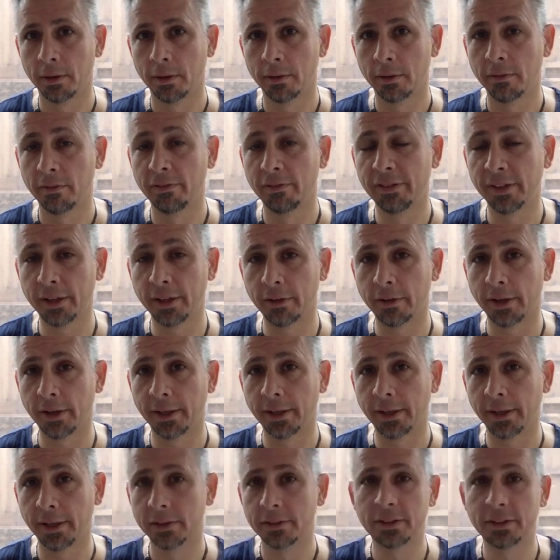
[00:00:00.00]

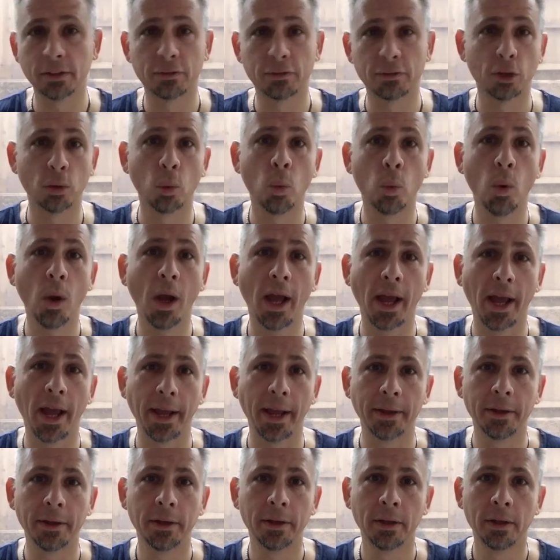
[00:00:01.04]
very different way.
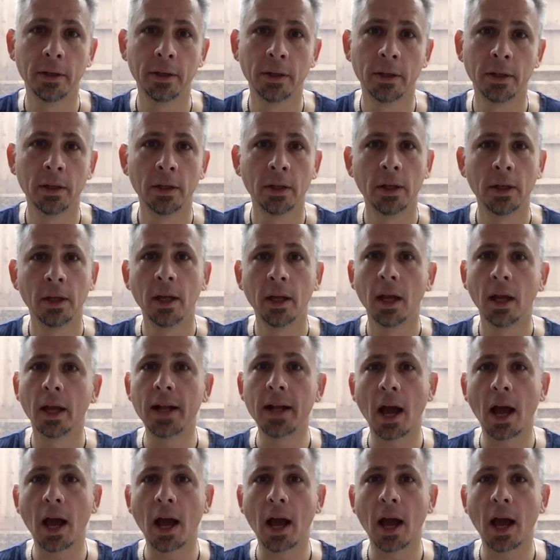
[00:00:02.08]
And